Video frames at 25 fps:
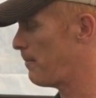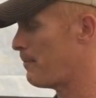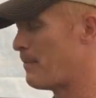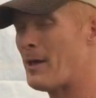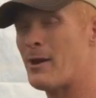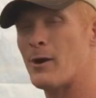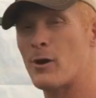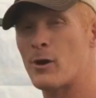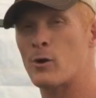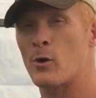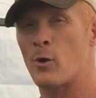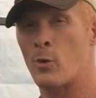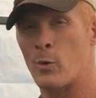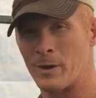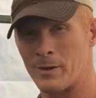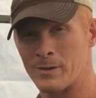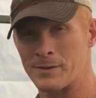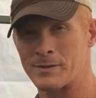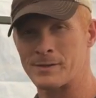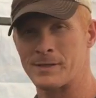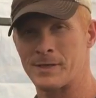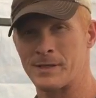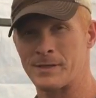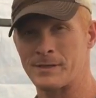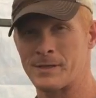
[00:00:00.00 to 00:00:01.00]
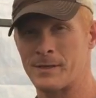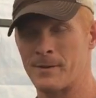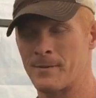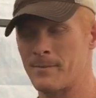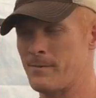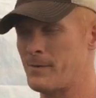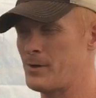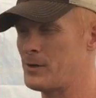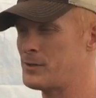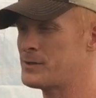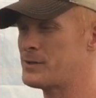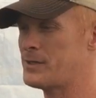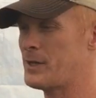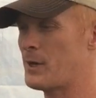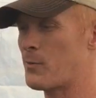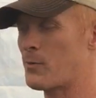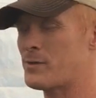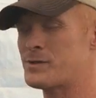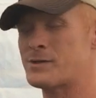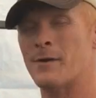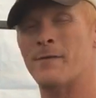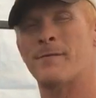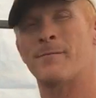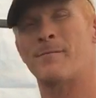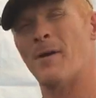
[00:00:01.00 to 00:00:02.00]
better quilt system. There
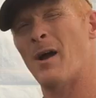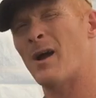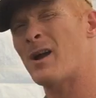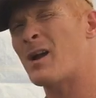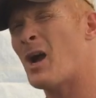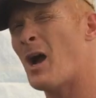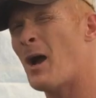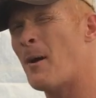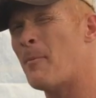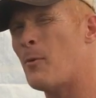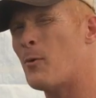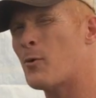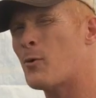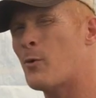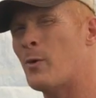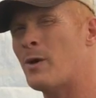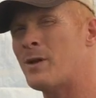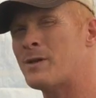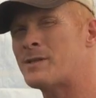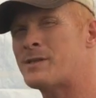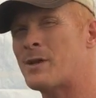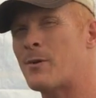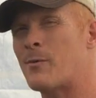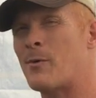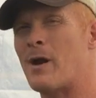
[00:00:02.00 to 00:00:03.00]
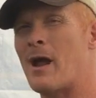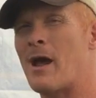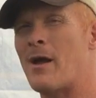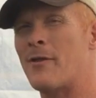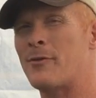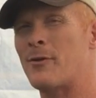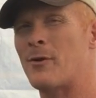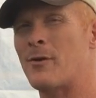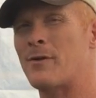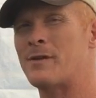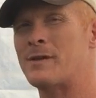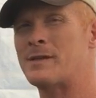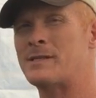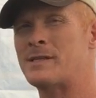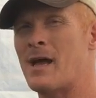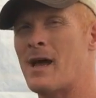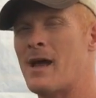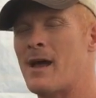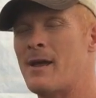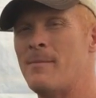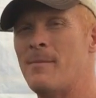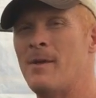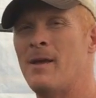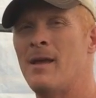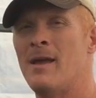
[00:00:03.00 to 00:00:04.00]
was a couple quilts that were out there at the
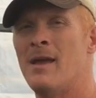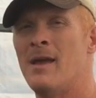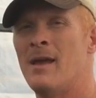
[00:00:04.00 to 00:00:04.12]
time,